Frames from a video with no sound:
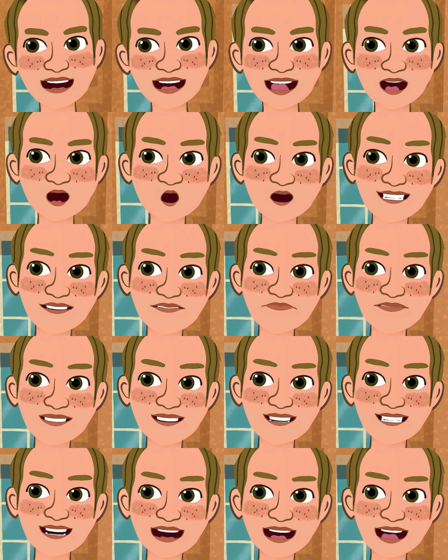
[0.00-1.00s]
on one
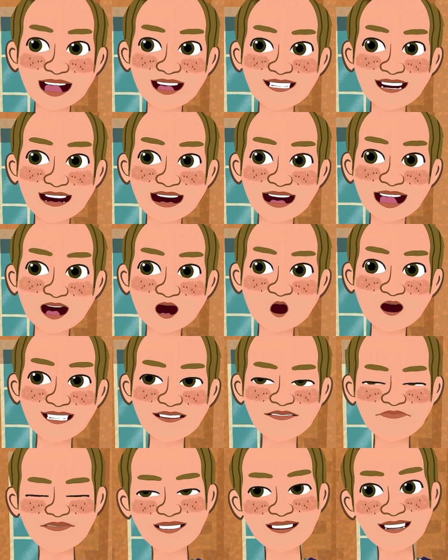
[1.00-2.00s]
condition
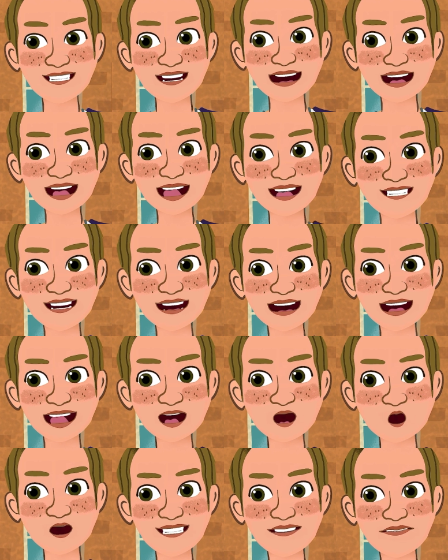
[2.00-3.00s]
that I give them
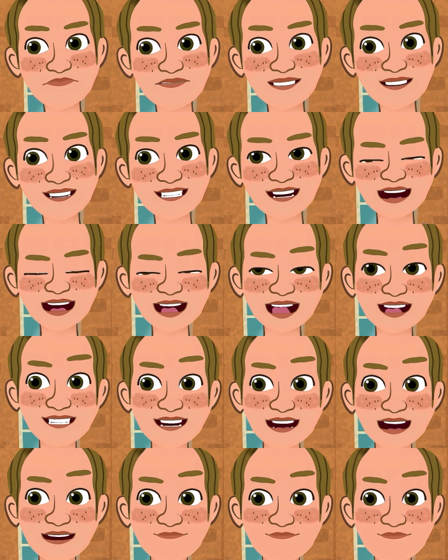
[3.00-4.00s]
half of my
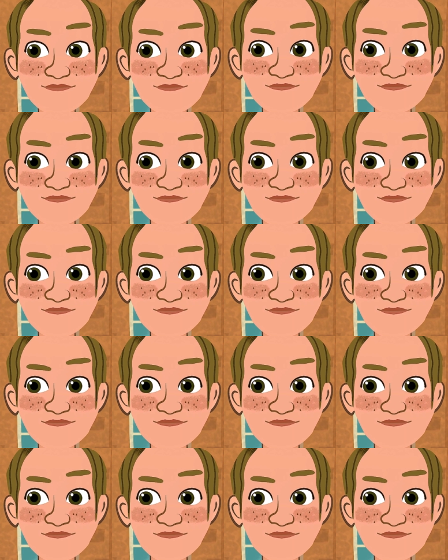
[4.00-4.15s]
paycheck.